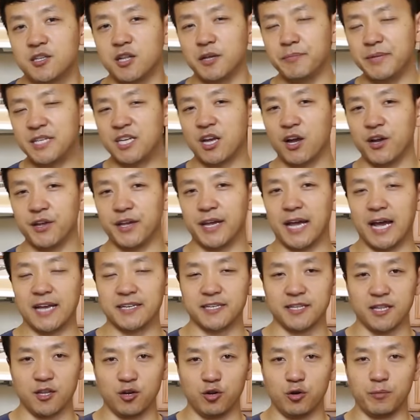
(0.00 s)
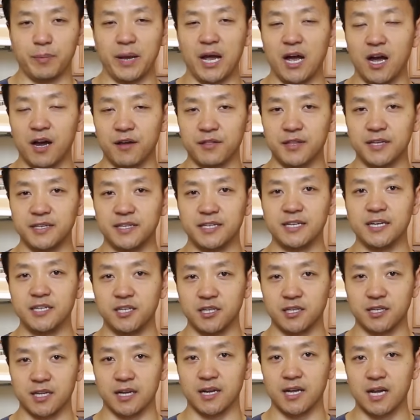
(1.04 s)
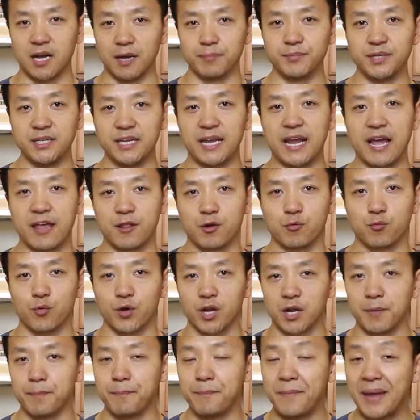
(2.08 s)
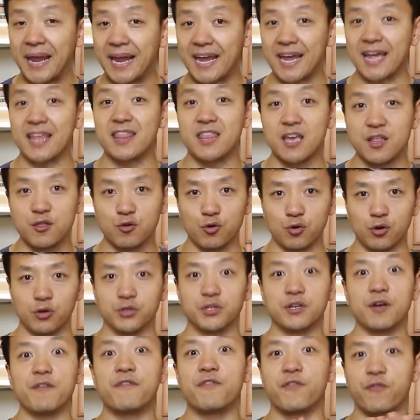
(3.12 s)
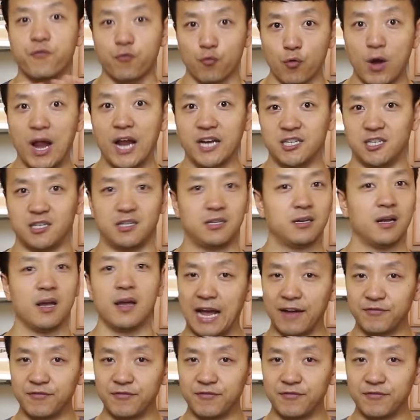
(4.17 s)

So let me tell you guys a little about how this dish is gonna come together. We're gonna make the noodles fresh.